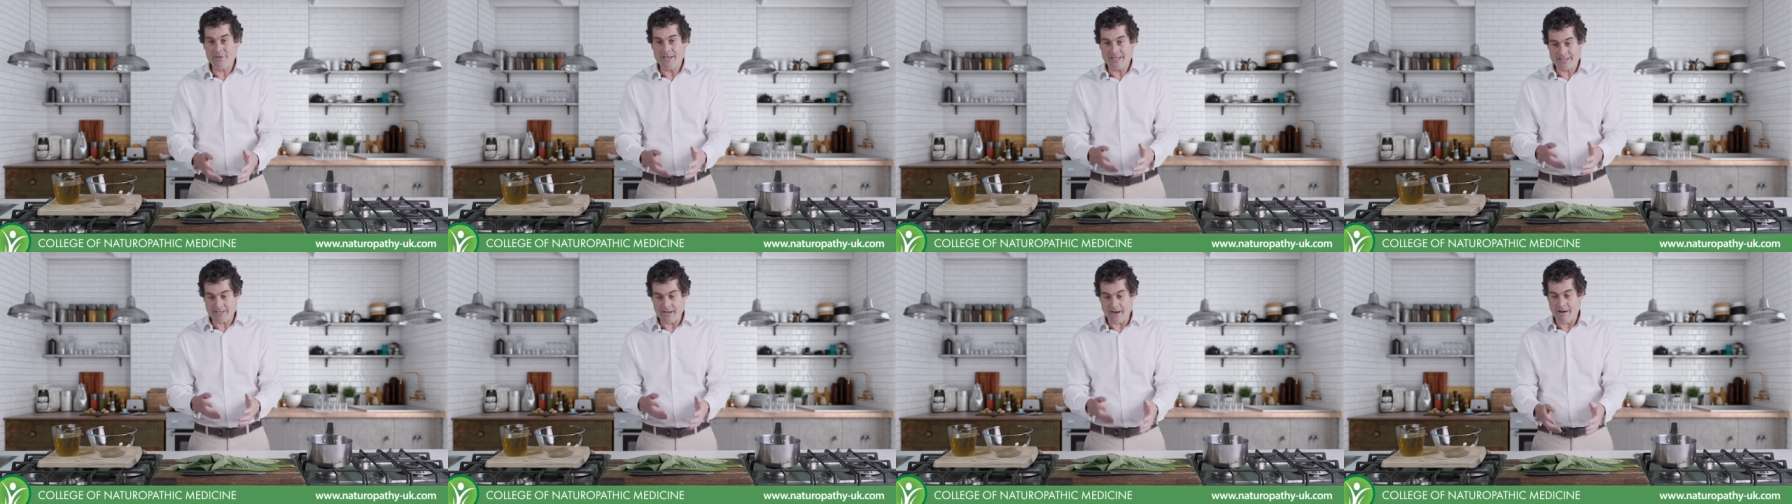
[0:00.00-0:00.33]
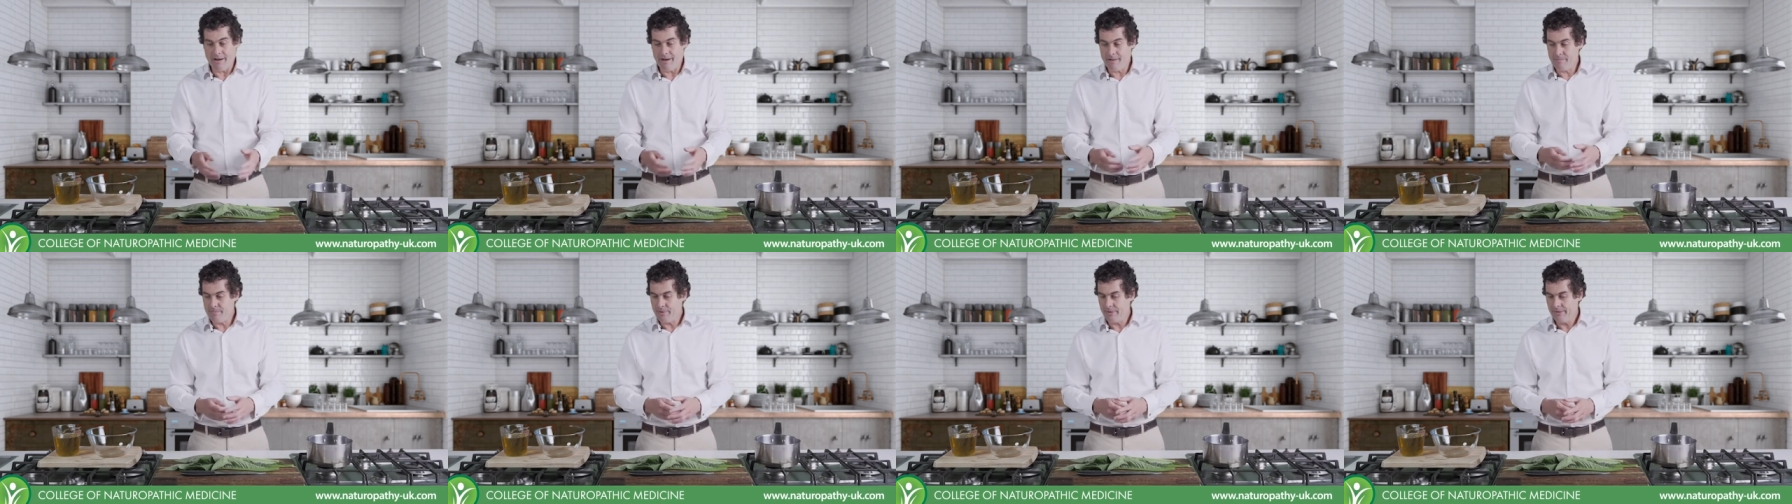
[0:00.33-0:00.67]
this
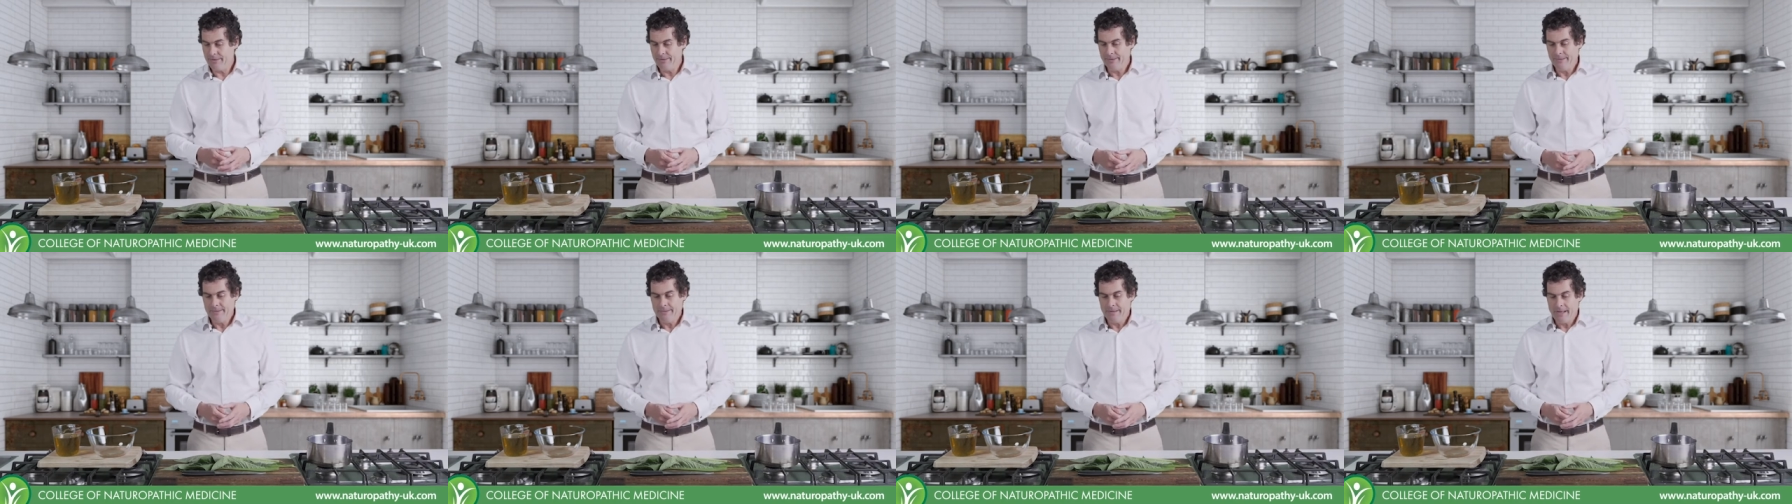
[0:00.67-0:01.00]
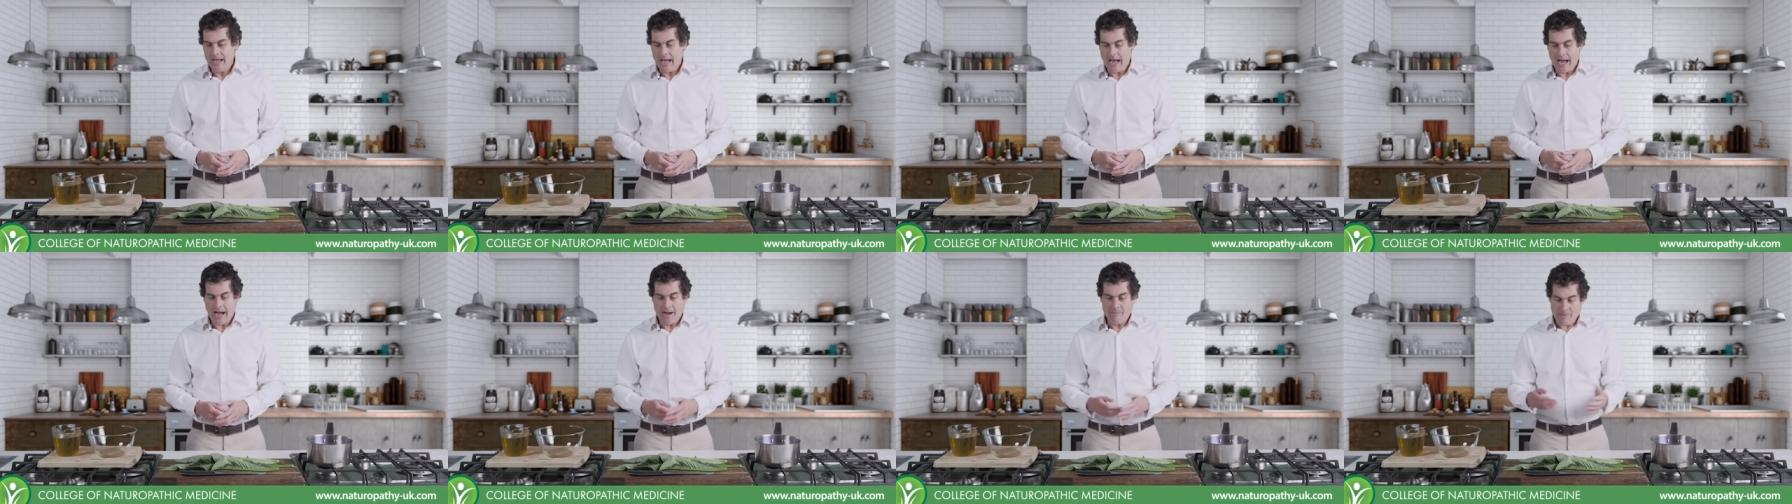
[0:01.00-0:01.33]
herb,
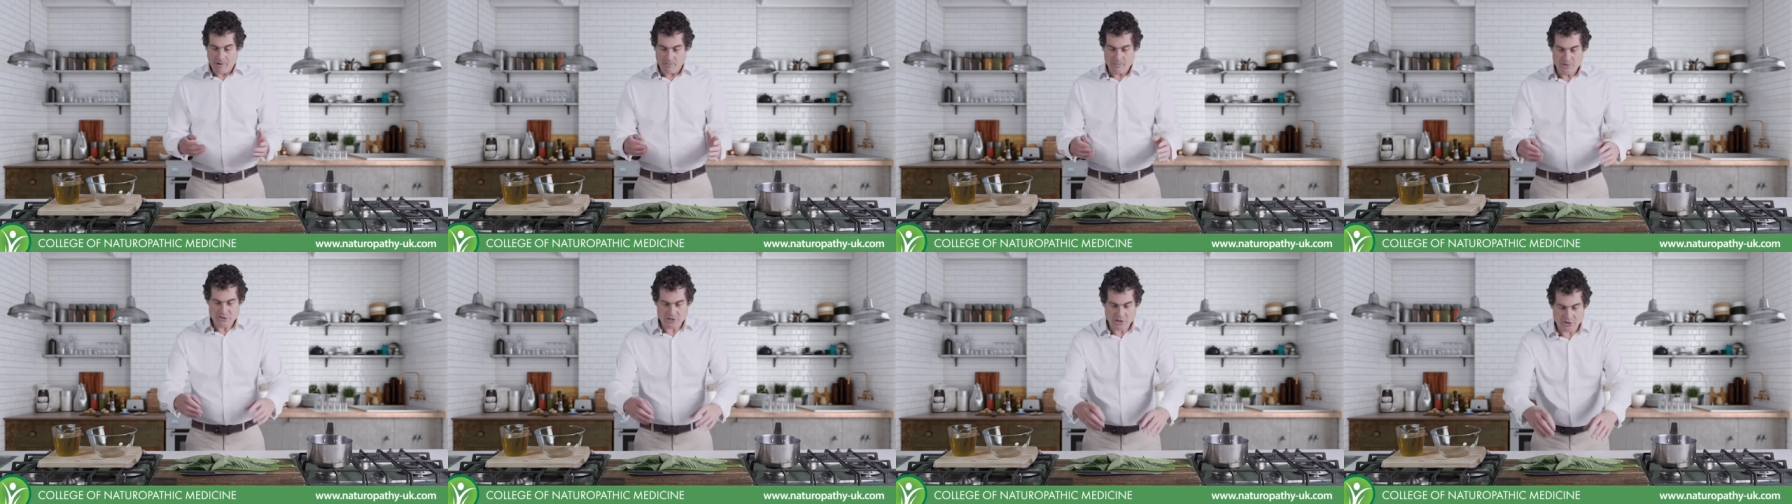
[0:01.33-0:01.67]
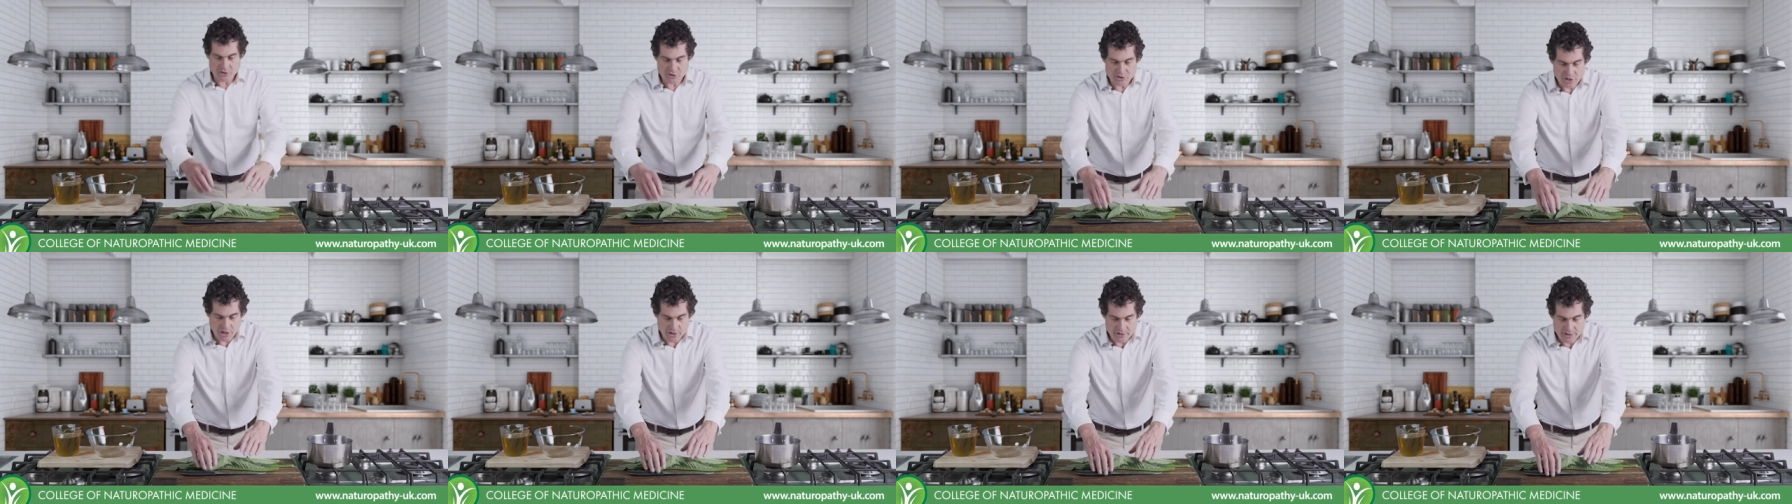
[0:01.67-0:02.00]
which I'll
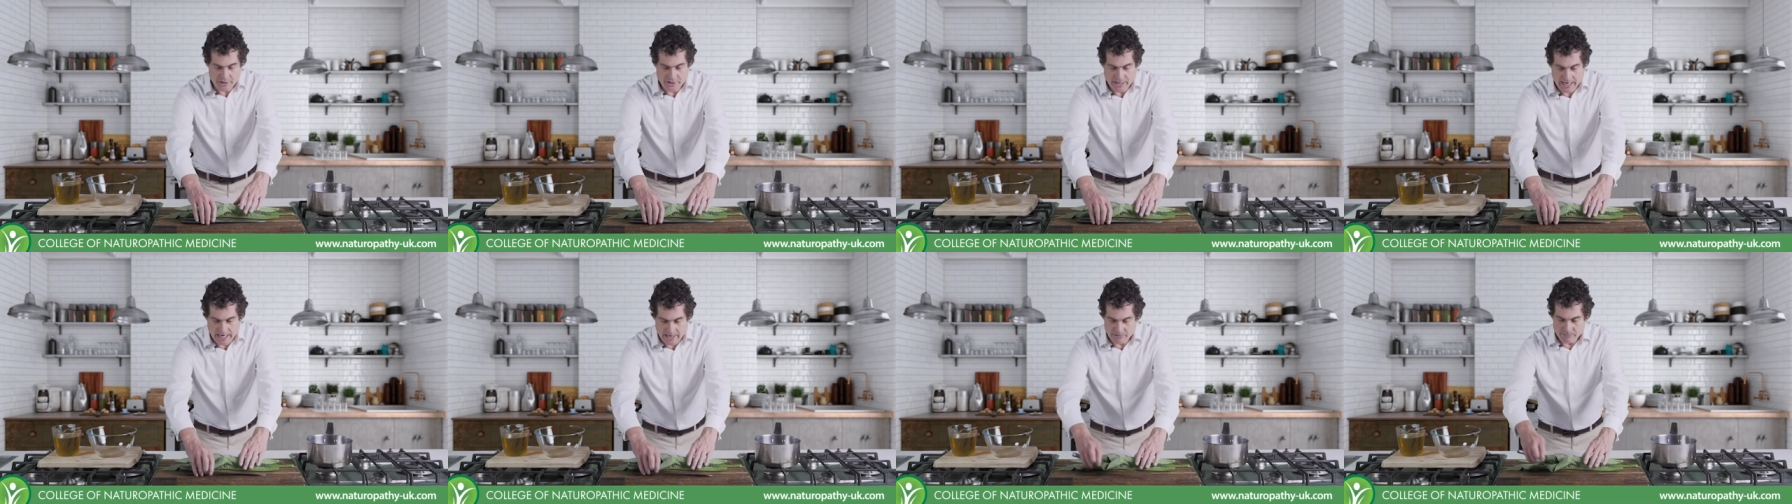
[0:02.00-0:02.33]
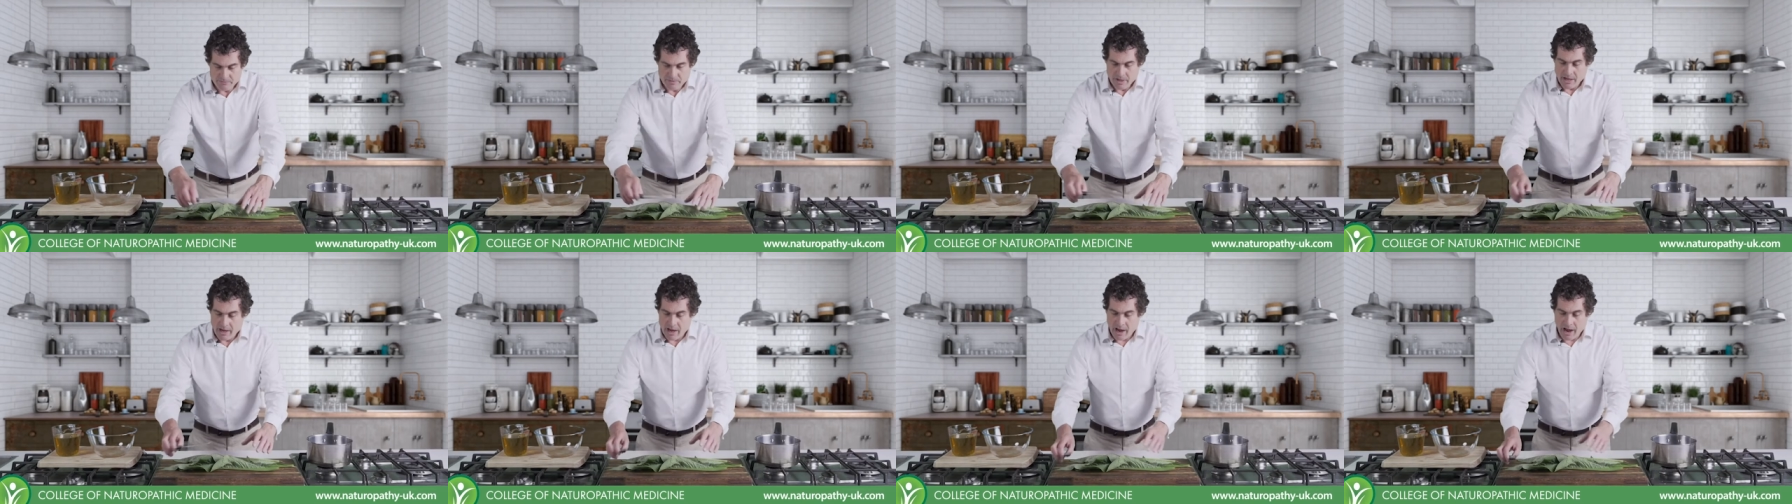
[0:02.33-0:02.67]
show you now.